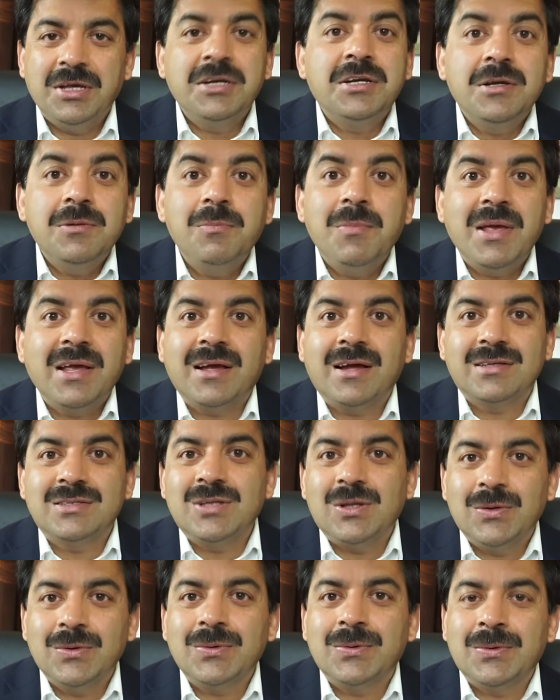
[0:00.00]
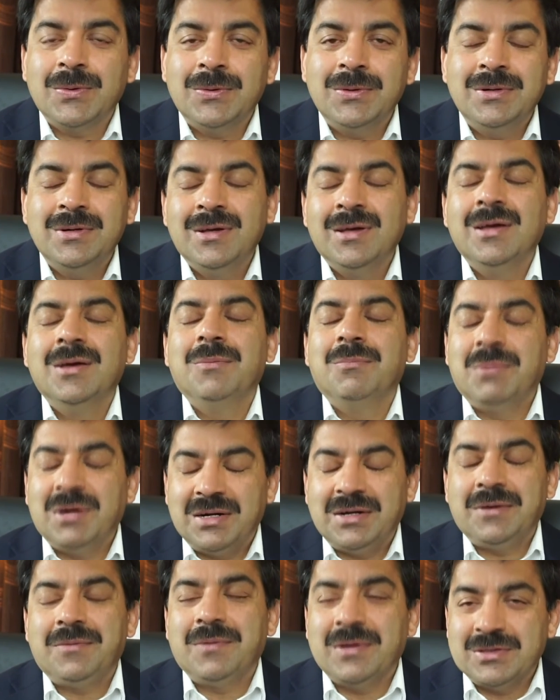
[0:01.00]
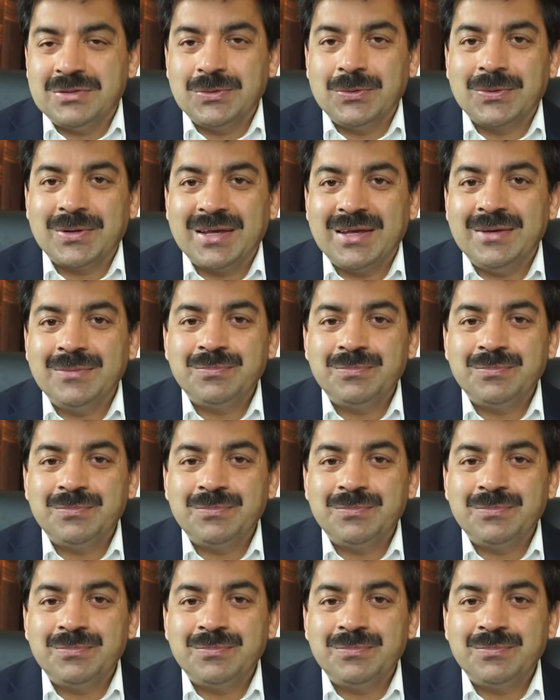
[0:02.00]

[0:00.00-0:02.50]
didn't make us look good, but it was okay.